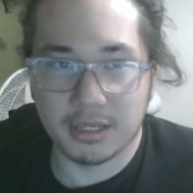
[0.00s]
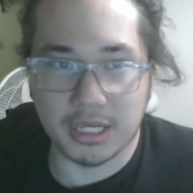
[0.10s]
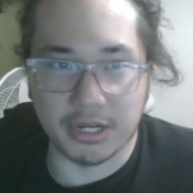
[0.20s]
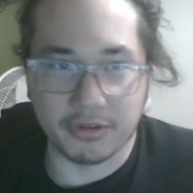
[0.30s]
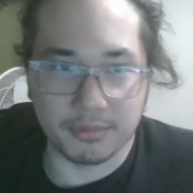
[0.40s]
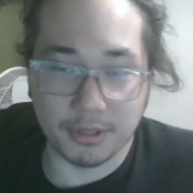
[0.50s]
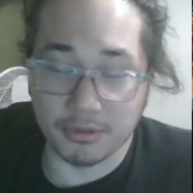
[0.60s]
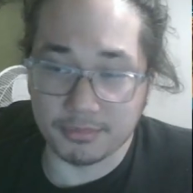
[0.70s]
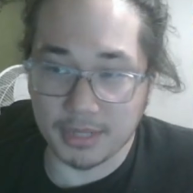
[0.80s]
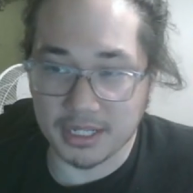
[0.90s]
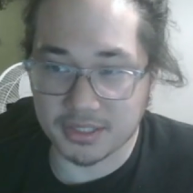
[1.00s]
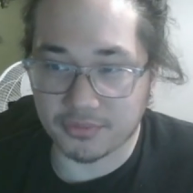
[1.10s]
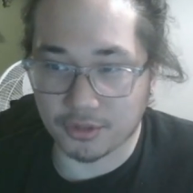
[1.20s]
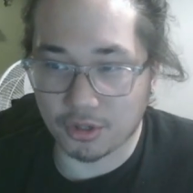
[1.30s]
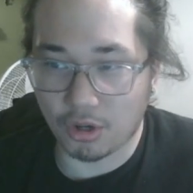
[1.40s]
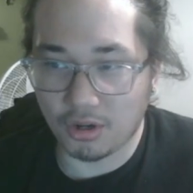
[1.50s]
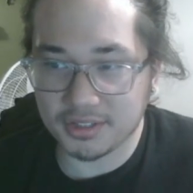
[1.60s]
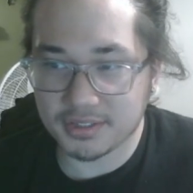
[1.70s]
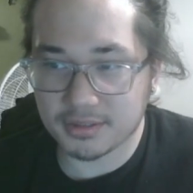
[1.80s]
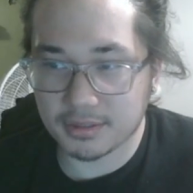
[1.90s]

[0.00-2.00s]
Arianpo and Paces for cost.